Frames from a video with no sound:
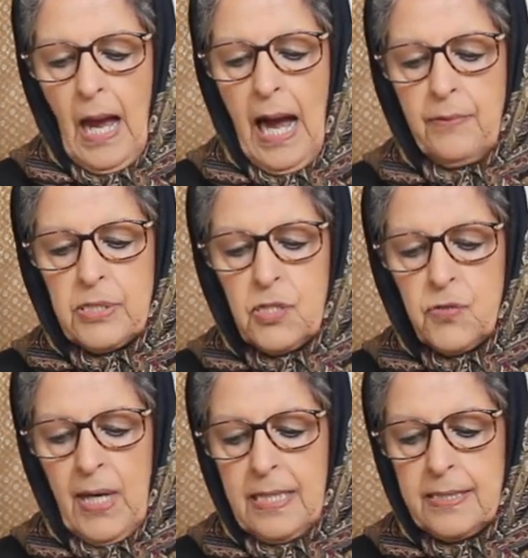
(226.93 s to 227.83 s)
I was a
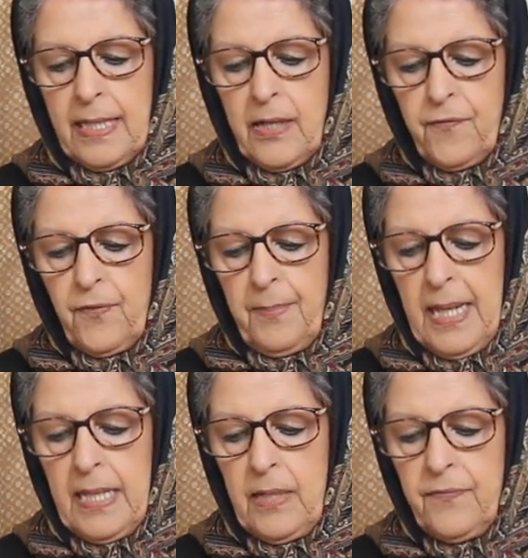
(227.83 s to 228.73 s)
translator for
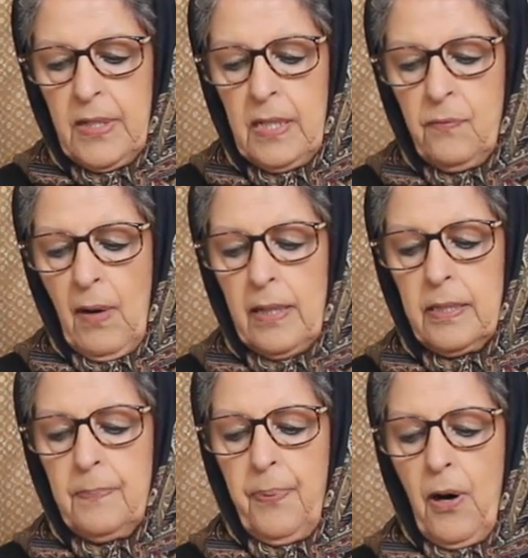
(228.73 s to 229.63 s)
many of the
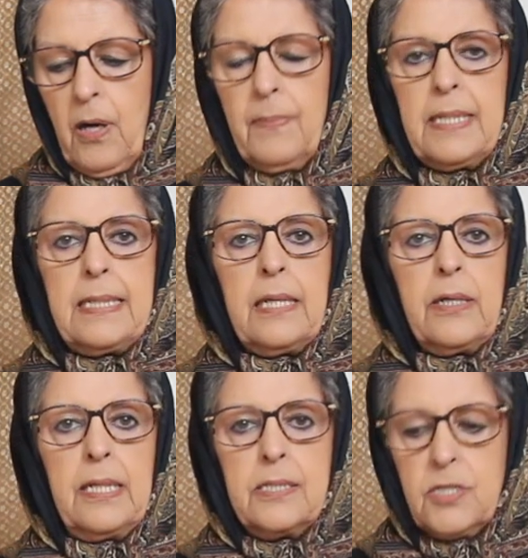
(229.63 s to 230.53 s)
Iranian
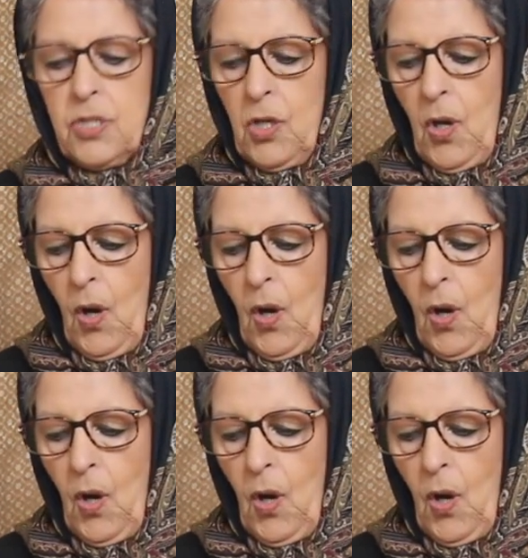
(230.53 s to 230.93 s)
parliamentarians